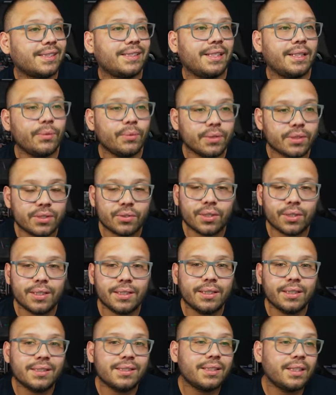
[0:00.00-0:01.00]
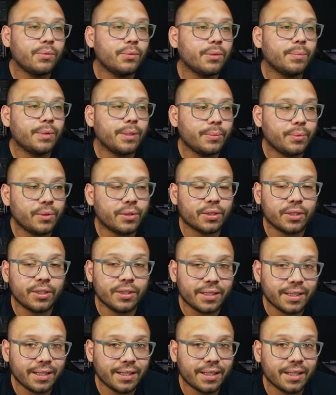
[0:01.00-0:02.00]
see what's trending, see what people are
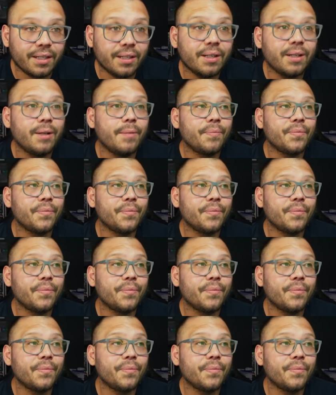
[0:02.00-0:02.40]
looking at,